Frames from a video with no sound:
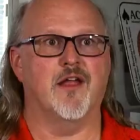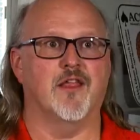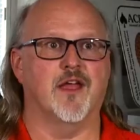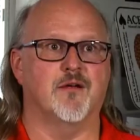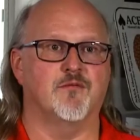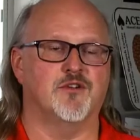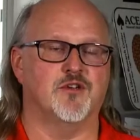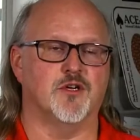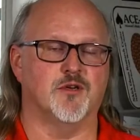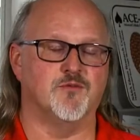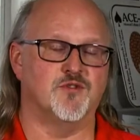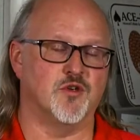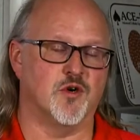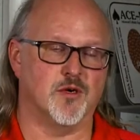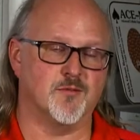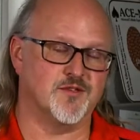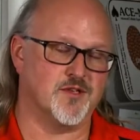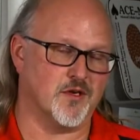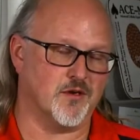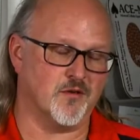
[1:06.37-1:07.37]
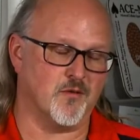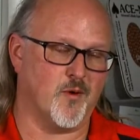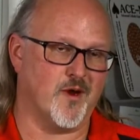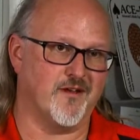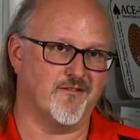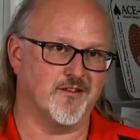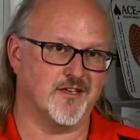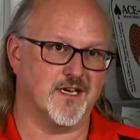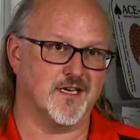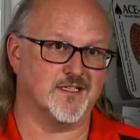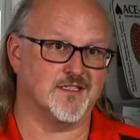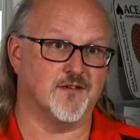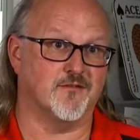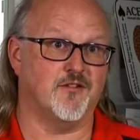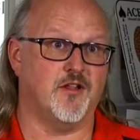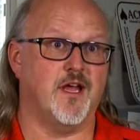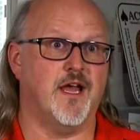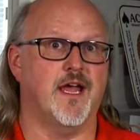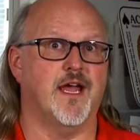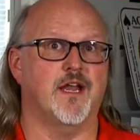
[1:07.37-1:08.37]
them to absorb certain wavelengths of
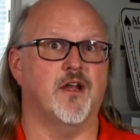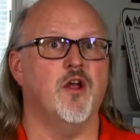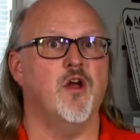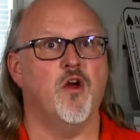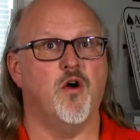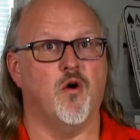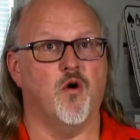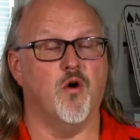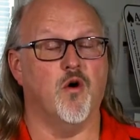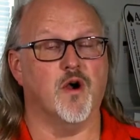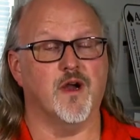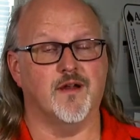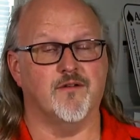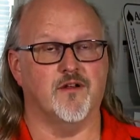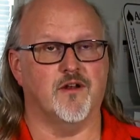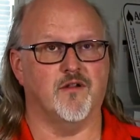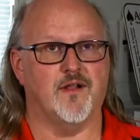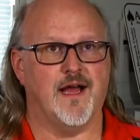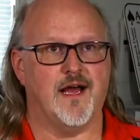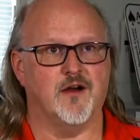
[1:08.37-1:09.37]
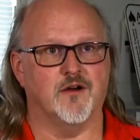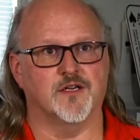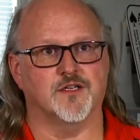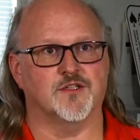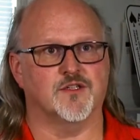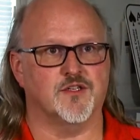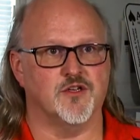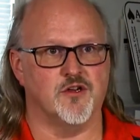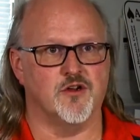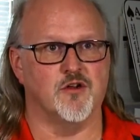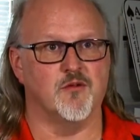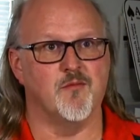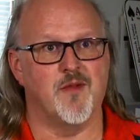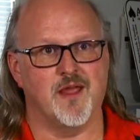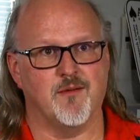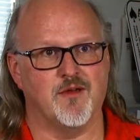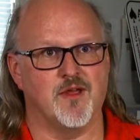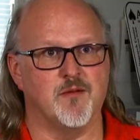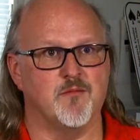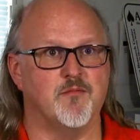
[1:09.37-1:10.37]
light, or even allow us to
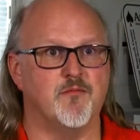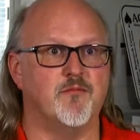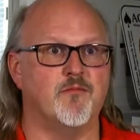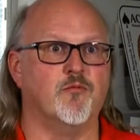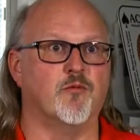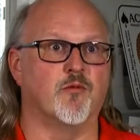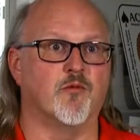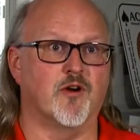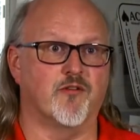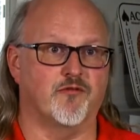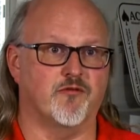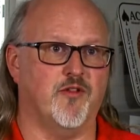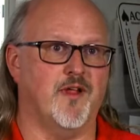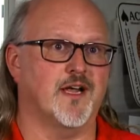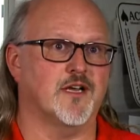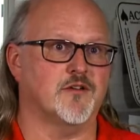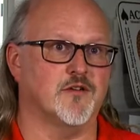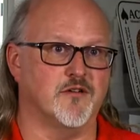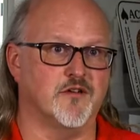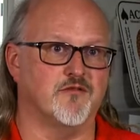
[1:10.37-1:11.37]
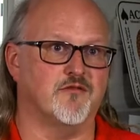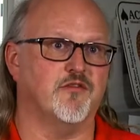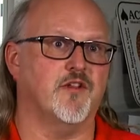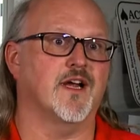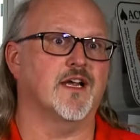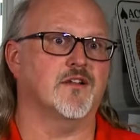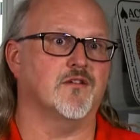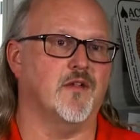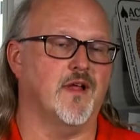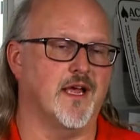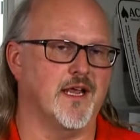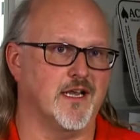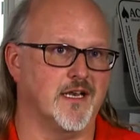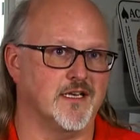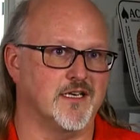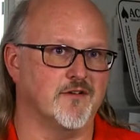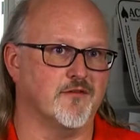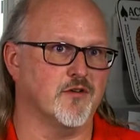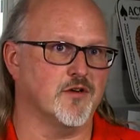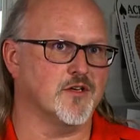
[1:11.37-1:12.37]
maybe reflect or deflect light in
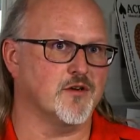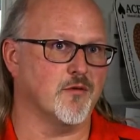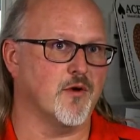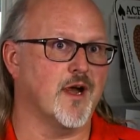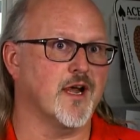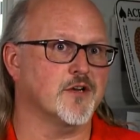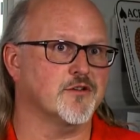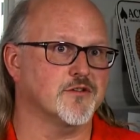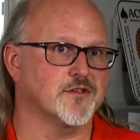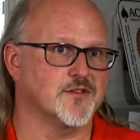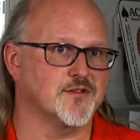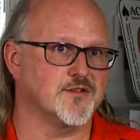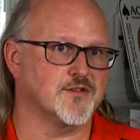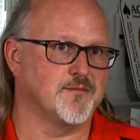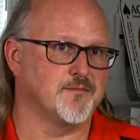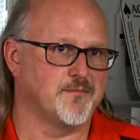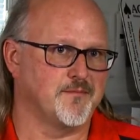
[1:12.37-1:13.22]
different directions.